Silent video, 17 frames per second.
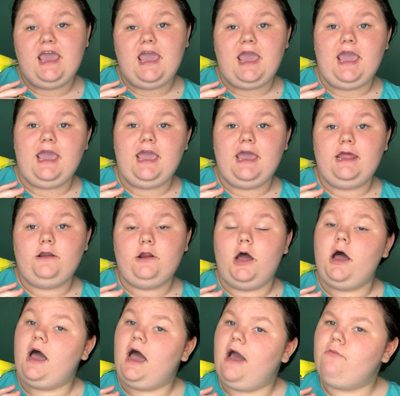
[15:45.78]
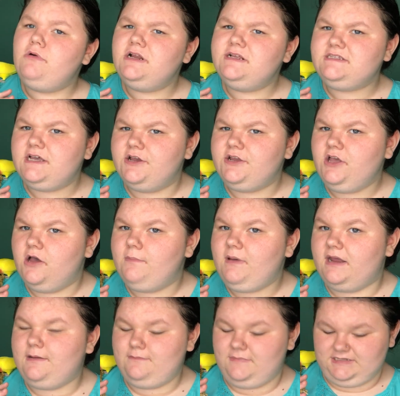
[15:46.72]
And I want to tell y'all
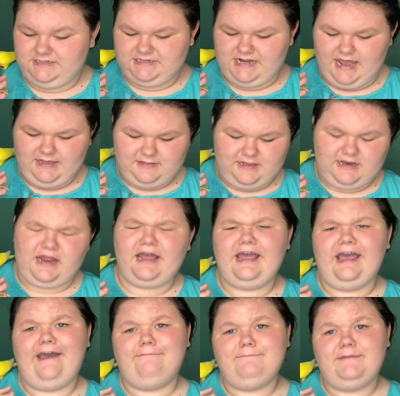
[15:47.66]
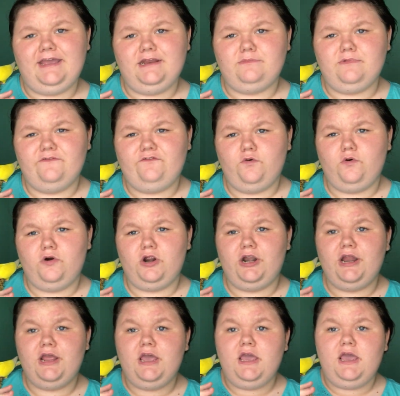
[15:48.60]
about a mistake that I have made
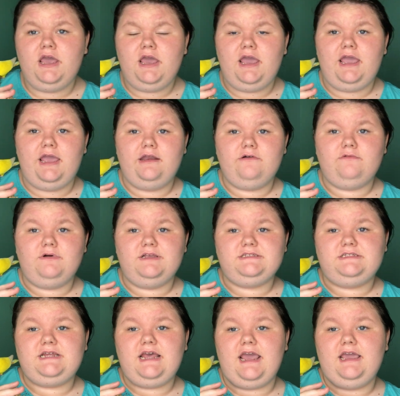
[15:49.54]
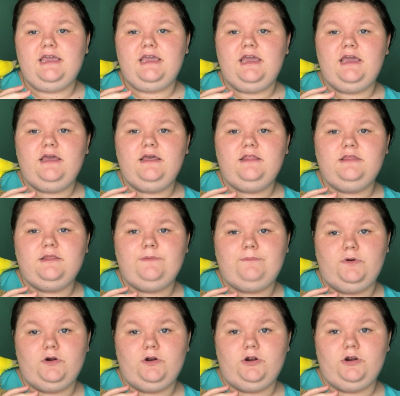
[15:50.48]
before, and it was taking the
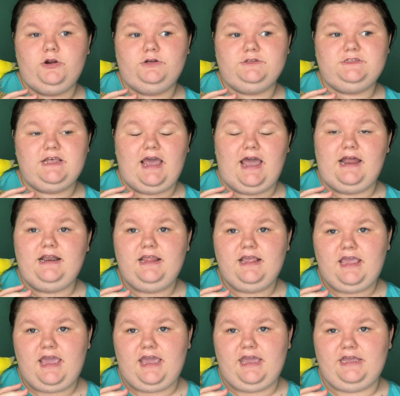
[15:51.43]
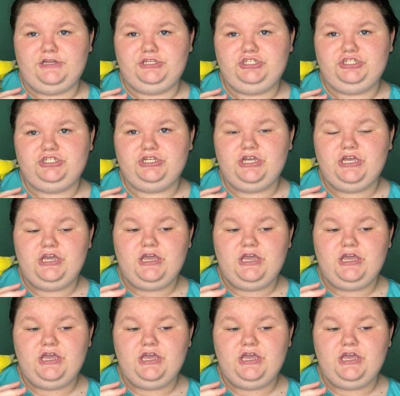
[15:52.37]
birds out of the cage,